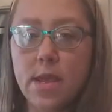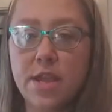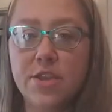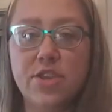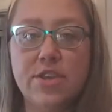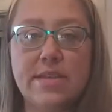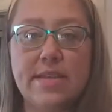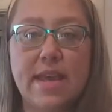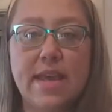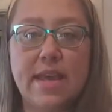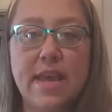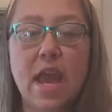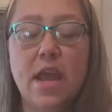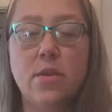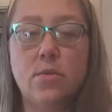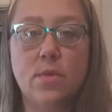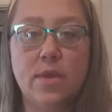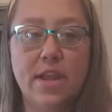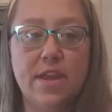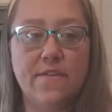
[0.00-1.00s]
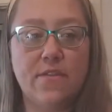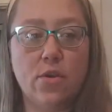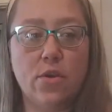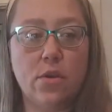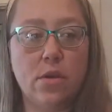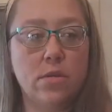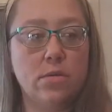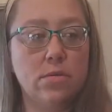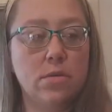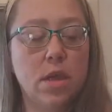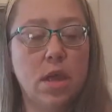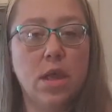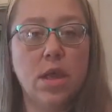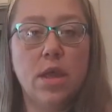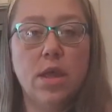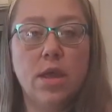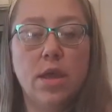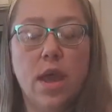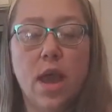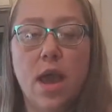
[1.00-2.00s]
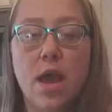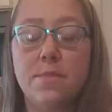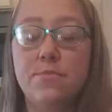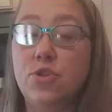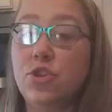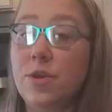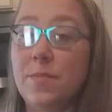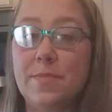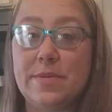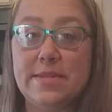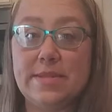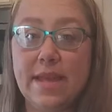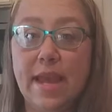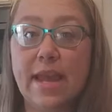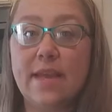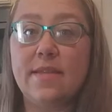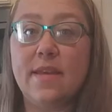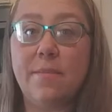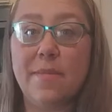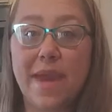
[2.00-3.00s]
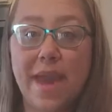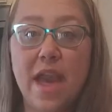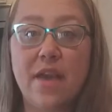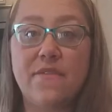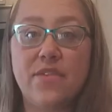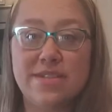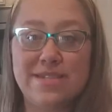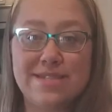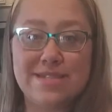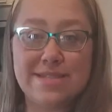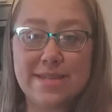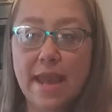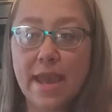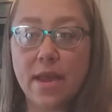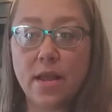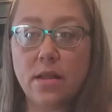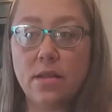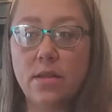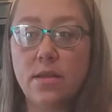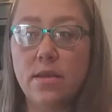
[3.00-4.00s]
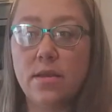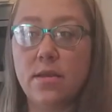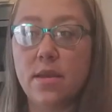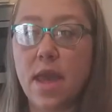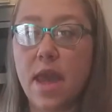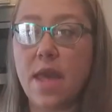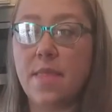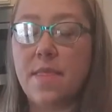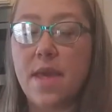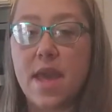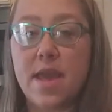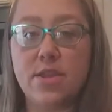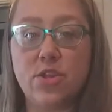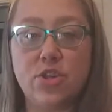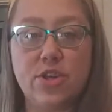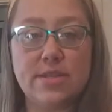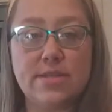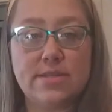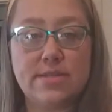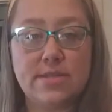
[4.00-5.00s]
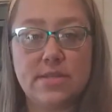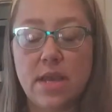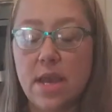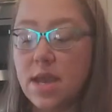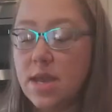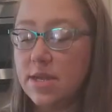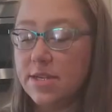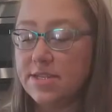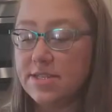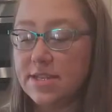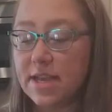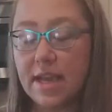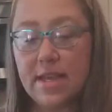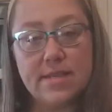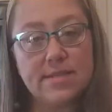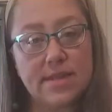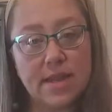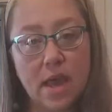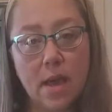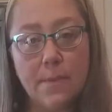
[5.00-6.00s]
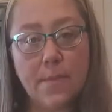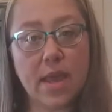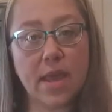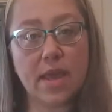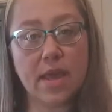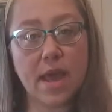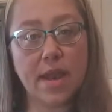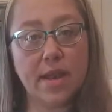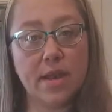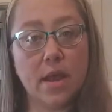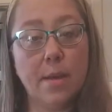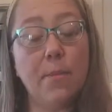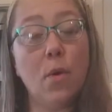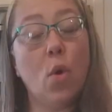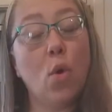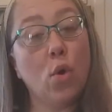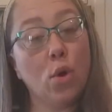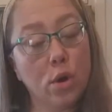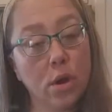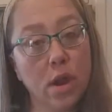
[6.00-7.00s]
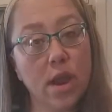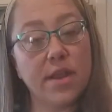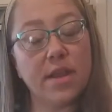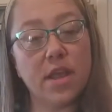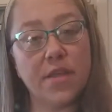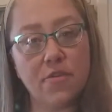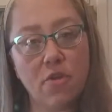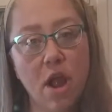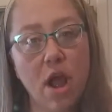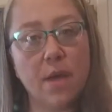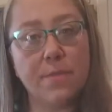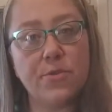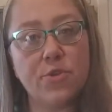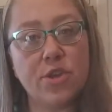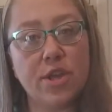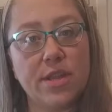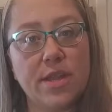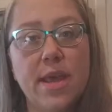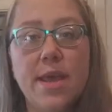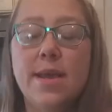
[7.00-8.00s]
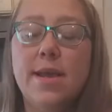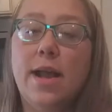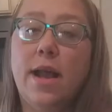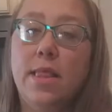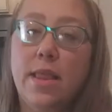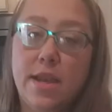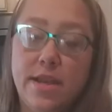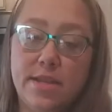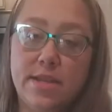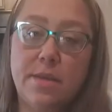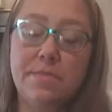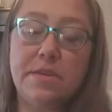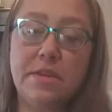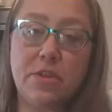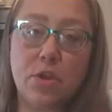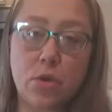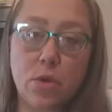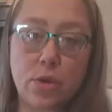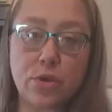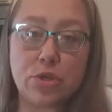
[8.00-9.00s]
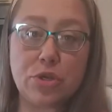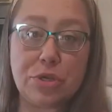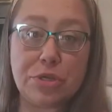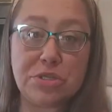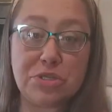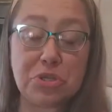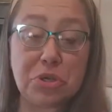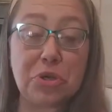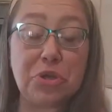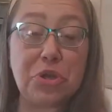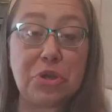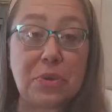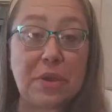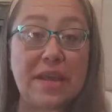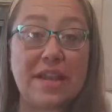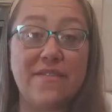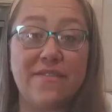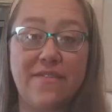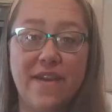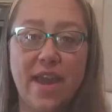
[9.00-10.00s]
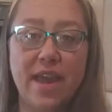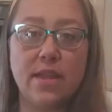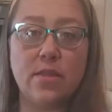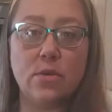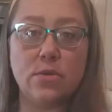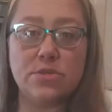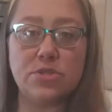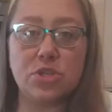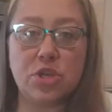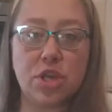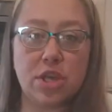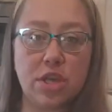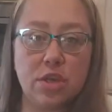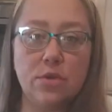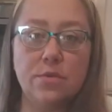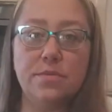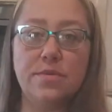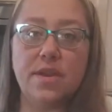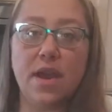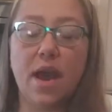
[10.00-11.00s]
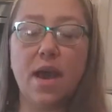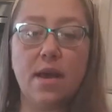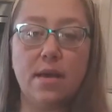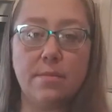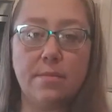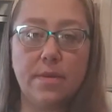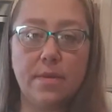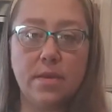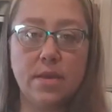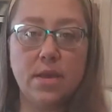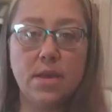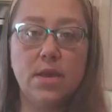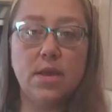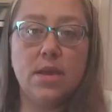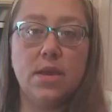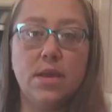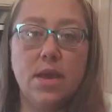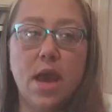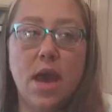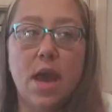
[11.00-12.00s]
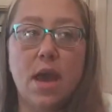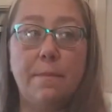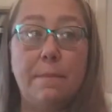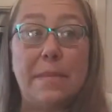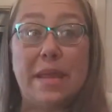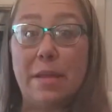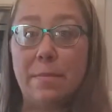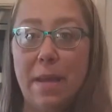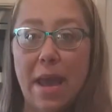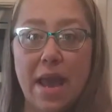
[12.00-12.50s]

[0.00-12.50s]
and just get kind of whatever cheap steak they may have on sale, and then just dice it up and cut it up. Or another option, a lot of times at the grocery store you can find those cubed up meat